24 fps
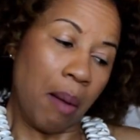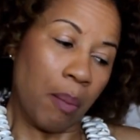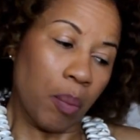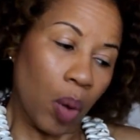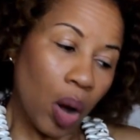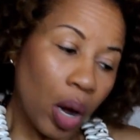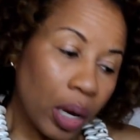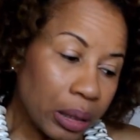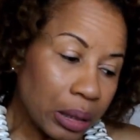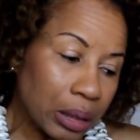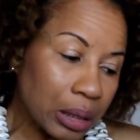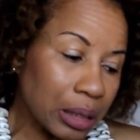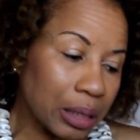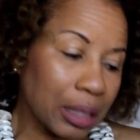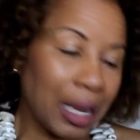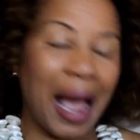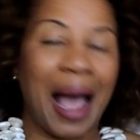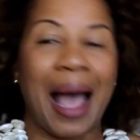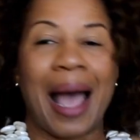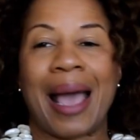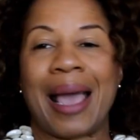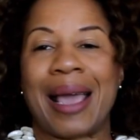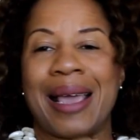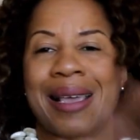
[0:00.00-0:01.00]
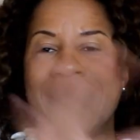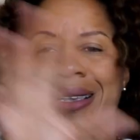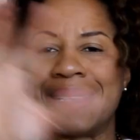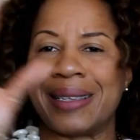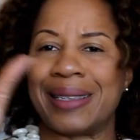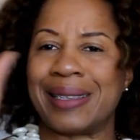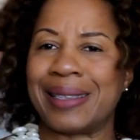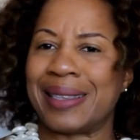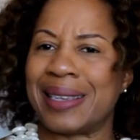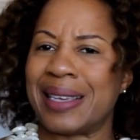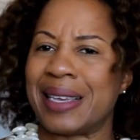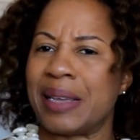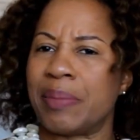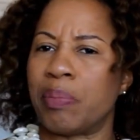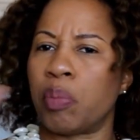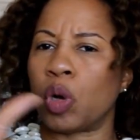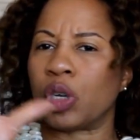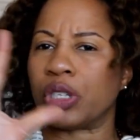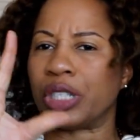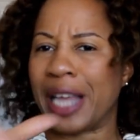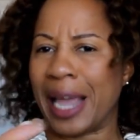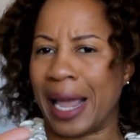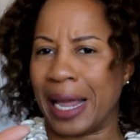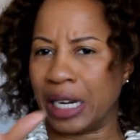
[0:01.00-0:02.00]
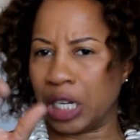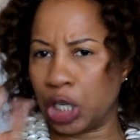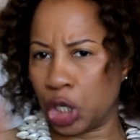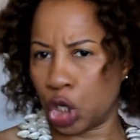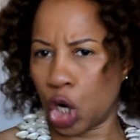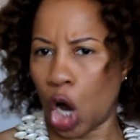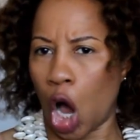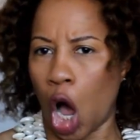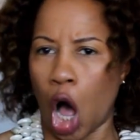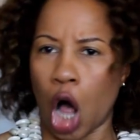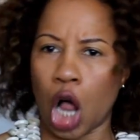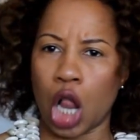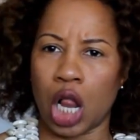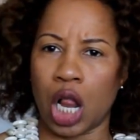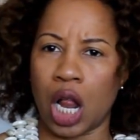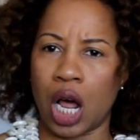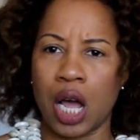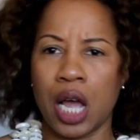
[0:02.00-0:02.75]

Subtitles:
But I see potential.